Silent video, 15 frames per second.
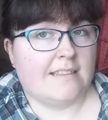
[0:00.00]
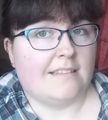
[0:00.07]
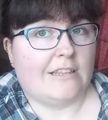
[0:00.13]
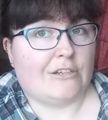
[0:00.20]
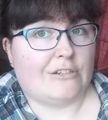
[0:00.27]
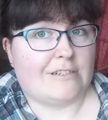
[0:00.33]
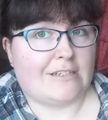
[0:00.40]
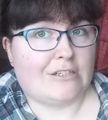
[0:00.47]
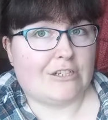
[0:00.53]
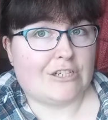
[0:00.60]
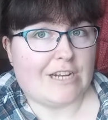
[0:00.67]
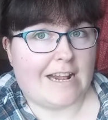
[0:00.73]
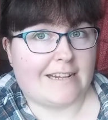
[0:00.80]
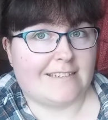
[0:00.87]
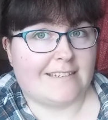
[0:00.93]
There's a good
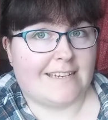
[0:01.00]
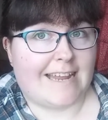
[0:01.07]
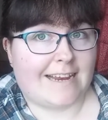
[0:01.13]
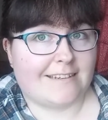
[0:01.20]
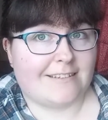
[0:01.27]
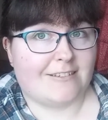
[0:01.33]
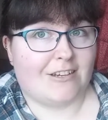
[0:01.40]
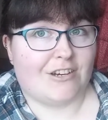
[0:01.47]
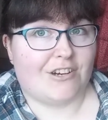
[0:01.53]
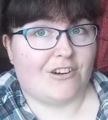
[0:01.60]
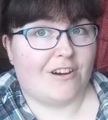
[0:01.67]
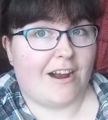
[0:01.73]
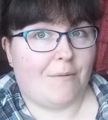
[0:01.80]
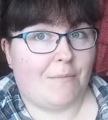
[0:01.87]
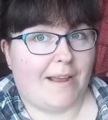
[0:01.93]
chance the next
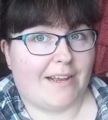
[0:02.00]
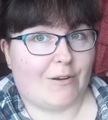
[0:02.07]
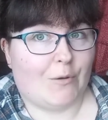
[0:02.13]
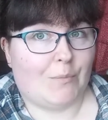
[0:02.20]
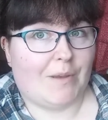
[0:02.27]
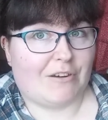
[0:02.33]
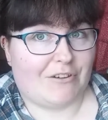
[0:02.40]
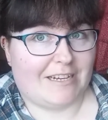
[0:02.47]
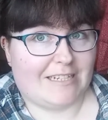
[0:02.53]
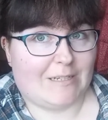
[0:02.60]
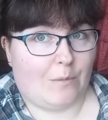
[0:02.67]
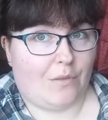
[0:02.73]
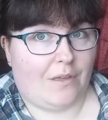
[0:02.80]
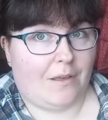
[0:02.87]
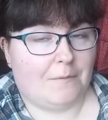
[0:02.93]
year I might go a bit crazy
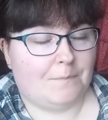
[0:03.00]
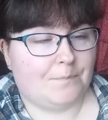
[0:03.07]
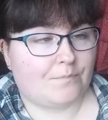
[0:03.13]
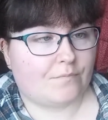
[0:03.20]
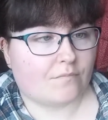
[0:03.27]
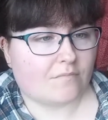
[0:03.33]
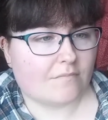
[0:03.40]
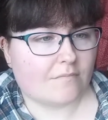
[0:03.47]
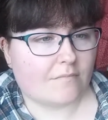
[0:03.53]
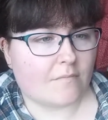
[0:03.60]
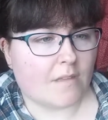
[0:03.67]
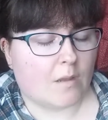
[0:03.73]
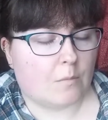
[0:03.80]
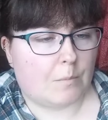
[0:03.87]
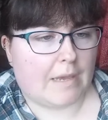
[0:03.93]
with it,
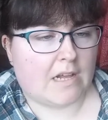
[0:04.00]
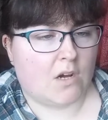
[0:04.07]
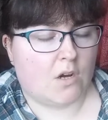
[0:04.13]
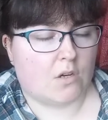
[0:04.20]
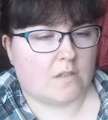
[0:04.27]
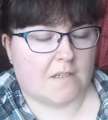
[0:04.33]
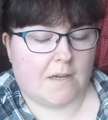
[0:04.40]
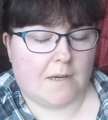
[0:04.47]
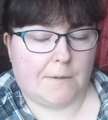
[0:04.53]
because